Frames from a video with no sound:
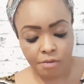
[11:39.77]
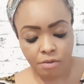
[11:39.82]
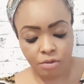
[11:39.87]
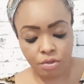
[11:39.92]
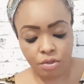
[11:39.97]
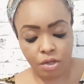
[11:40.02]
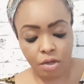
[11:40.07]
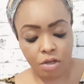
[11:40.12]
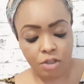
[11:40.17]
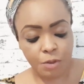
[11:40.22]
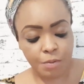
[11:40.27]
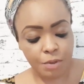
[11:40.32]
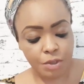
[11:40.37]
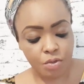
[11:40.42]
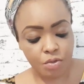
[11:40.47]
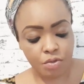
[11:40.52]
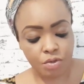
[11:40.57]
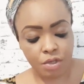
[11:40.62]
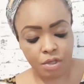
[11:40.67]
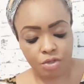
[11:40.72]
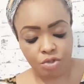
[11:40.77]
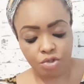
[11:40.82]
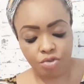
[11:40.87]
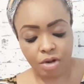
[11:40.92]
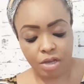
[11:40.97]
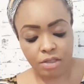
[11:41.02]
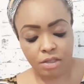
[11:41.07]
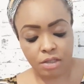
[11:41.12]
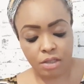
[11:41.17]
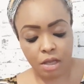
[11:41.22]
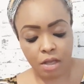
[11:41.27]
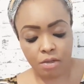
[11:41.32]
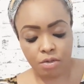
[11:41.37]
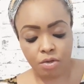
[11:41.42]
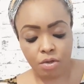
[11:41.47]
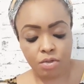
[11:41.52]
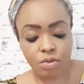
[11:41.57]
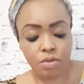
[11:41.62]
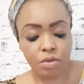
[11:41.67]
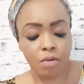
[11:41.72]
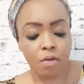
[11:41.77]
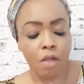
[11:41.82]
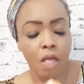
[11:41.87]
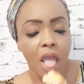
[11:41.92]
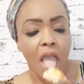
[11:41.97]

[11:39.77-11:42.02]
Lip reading: to the hospital, to the children's doctor,